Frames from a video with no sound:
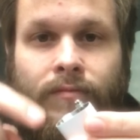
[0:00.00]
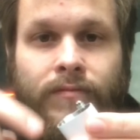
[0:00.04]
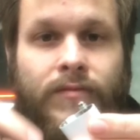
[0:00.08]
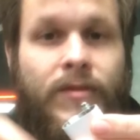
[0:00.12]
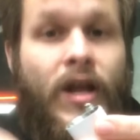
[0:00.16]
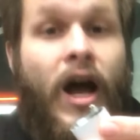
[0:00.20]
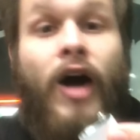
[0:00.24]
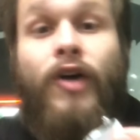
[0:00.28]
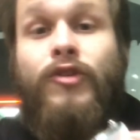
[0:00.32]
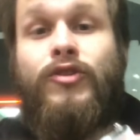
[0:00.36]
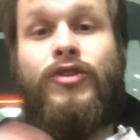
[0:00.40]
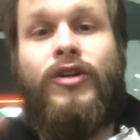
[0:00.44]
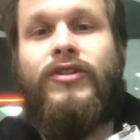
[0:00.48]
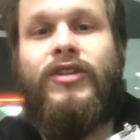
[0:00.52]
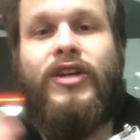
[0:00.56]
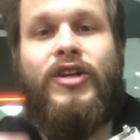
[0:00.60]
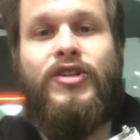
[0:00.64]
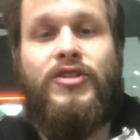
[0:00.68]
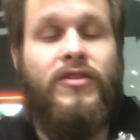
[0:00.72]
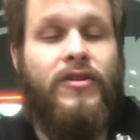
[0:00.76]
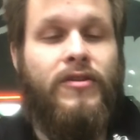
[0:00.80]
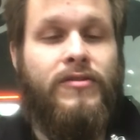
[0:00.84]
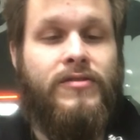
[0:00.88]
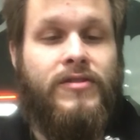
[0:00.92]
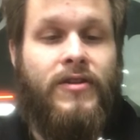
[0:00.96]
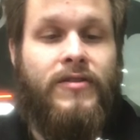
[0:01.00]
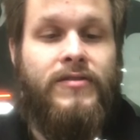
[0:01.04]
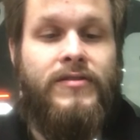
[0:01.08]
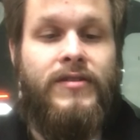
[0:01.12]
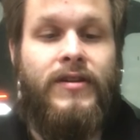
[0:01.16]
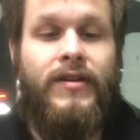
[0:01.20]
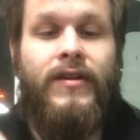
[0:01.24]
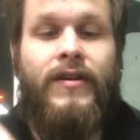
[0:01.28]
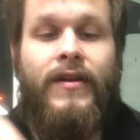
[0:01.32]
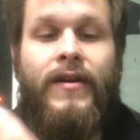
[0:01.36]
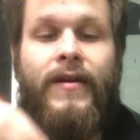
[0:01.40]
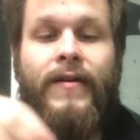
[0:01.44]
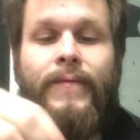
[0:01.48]
No, don't touch it though,
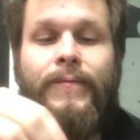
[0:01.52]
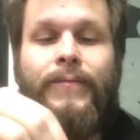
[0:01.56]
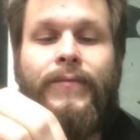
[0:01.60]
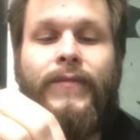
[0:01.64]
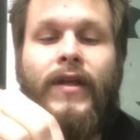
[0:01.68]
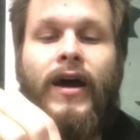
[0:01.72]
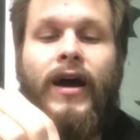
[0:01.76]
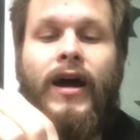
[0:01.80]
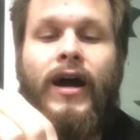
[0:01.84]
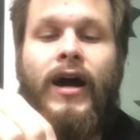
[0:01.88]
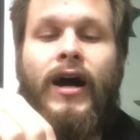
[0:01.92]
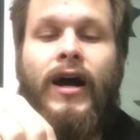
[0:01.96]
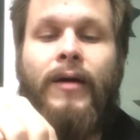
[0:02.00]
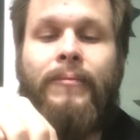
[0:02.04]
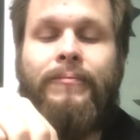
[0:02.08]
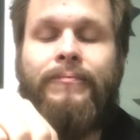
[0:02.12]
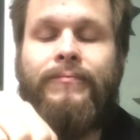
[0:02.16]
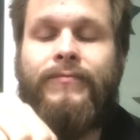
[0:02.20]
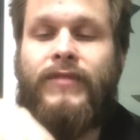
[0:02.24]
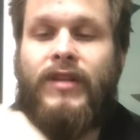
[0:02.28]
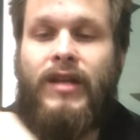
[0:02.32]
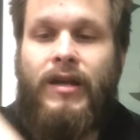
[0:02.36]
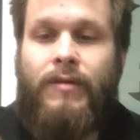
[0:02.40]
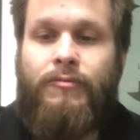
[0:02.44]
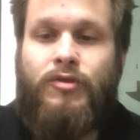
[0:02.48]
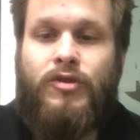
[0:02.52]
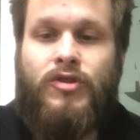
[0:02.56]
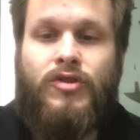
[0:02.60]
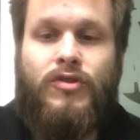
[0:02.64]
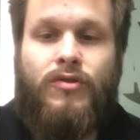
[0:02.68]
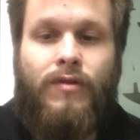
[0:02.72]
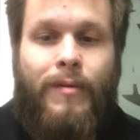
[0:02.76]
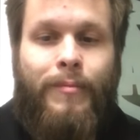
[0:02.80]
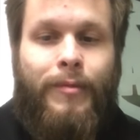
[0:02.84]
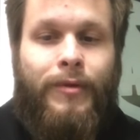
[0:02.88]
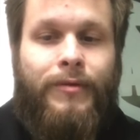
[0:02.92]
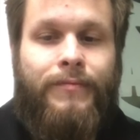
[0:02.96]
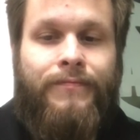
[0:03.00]
seriously. I'm just a
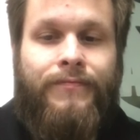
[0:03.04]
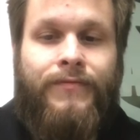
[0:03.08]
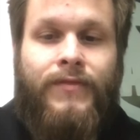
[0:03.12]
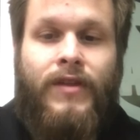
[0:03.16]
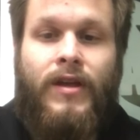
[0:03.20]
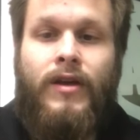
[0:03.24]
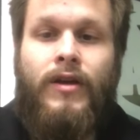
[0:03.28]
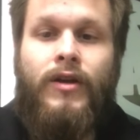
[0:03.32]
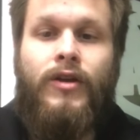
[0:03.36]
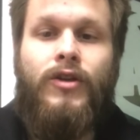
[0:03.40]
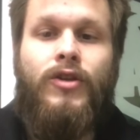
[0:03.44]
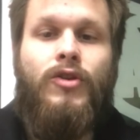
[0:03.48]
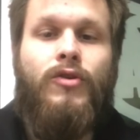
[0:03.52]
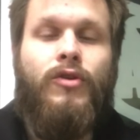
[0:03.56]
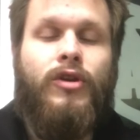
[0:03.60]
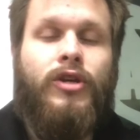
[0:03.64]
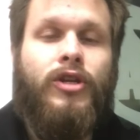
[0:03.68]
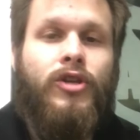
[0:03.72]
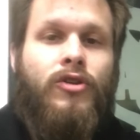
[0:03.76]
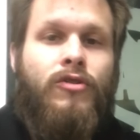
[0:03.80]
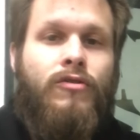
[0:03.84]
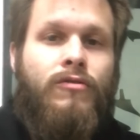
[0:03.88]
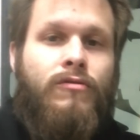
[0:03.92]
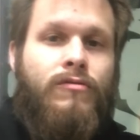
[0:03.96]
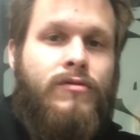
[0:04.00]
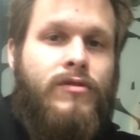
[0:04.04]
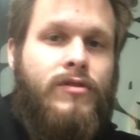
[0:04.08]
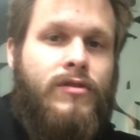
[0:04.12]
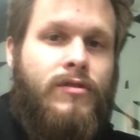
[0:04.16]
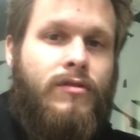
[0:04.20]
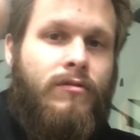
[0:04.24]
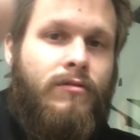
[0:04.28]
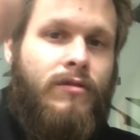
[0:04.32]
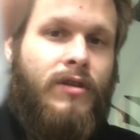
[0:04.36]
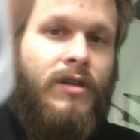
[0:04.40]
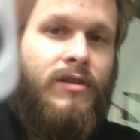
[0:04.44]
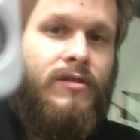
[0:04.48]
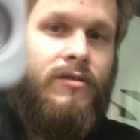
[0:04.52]
rebel. You can use
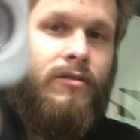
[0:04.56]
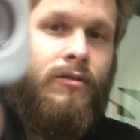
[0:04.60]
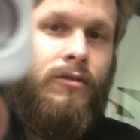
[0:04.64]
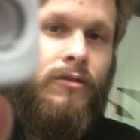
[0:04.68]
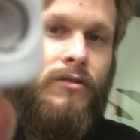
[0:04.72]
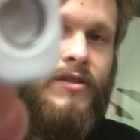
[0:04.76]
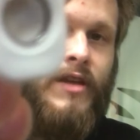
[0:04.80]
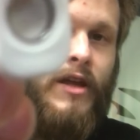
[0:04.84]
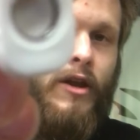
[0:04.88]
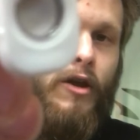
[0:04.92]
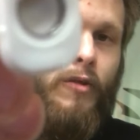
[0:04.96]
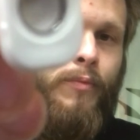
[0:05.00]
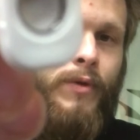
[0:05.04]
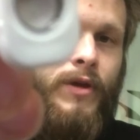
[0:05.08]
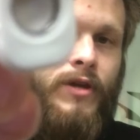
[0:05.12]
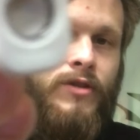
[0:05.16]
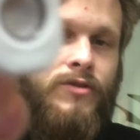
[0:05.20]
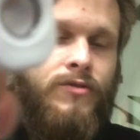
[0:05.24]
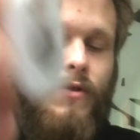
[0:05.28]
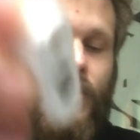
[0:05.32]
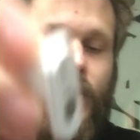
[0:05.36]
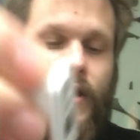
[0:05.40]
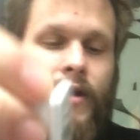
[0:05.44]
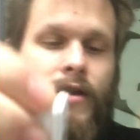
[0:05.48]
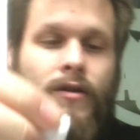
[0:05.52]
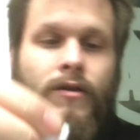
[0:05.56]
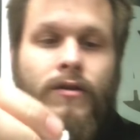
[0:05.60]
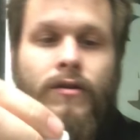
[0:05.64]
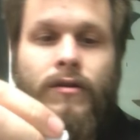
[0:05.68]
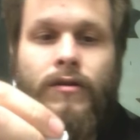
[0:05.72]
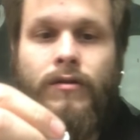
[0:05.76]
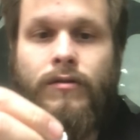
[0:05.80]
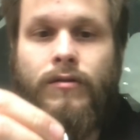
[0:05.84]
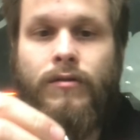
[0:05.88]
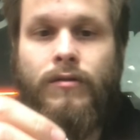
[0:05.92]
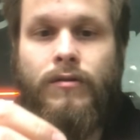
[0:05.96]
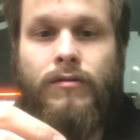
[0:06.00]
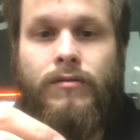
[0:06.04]
this little centerpiece right
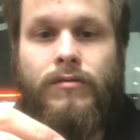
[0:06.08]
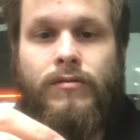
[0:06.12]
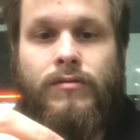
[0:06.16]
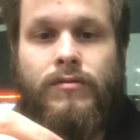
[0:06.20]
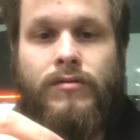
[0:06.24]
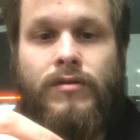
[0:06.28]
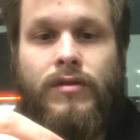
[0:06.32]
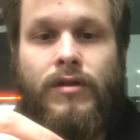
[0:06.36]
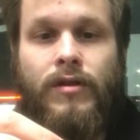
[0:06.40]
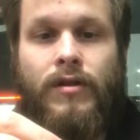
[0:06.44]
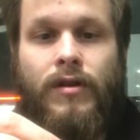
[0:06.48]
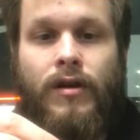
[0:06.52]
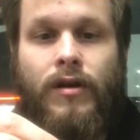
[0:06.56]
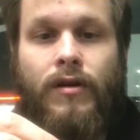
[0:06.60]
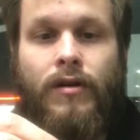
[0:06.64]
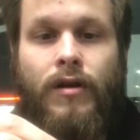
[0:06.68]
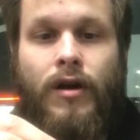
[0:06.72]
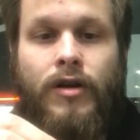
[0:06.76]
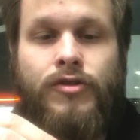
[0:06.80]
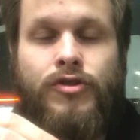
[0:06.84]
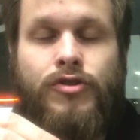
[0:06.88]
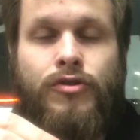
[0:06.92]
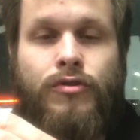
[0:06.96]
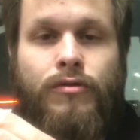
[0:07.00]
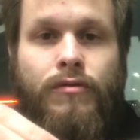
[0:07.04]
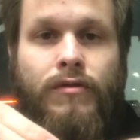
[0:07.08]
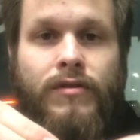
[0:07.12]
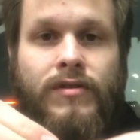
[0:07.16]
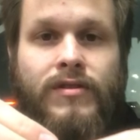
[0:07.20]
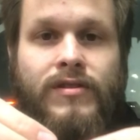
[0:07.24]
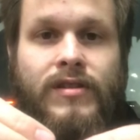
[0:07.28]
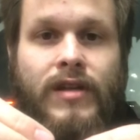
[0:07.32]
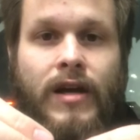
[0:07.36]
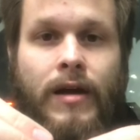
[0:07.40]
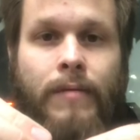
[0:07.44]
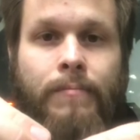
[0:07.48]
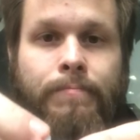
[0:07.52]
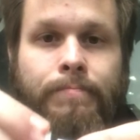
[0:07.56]
here to unscrew the
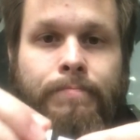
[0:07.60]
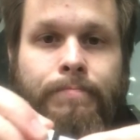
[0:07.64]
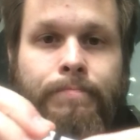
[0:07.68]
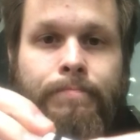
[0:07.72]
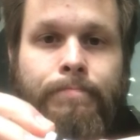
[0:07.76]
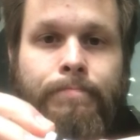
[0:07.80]
stem.